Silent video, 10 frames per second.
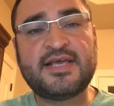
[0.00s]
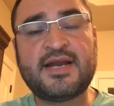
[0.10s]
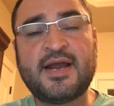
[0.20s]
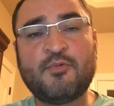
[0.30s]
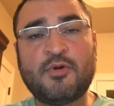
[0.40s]

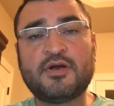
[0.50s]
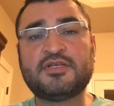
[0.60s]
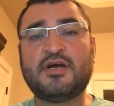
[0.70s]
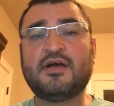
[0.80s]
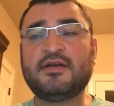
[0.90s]
that I
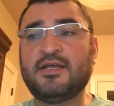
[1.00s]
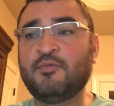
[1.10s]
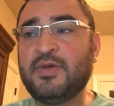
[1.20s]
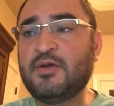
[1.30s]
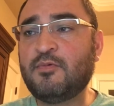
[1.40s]
worked on
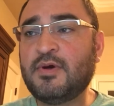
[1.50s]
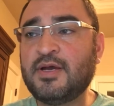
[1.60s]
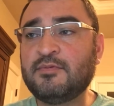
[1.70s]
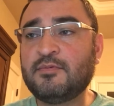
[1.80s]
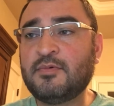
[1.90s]
in week
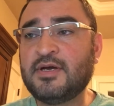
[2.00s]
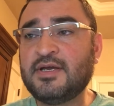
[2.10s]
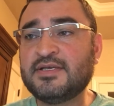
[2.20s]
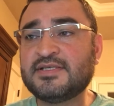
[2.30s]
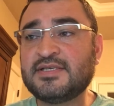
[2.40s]
1
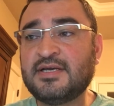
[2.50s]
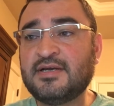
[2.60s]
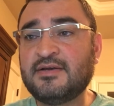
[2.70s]
was